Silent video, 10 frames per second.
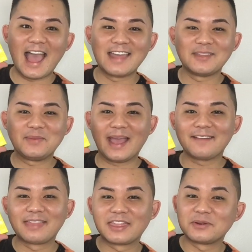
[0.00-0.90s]
And then we have
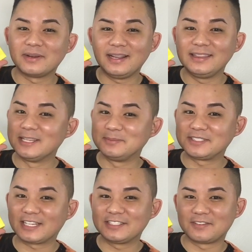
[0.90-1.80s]
three
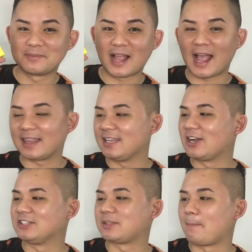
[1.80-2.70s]
lipsticks from Kylie
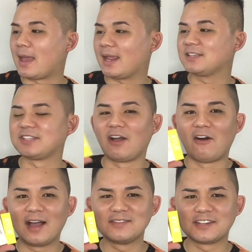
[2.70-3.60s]
Cosmetics. They all
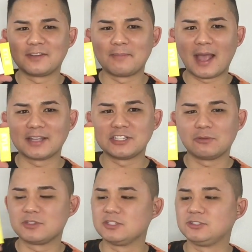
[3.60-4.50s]
have different packaging,
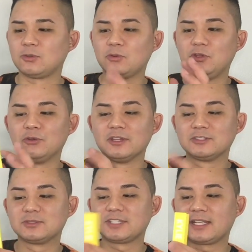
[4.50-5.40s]
which is so cute. This
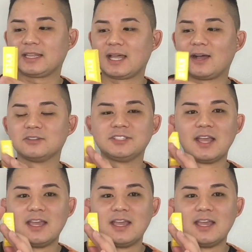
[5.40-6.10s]
one's like clouds.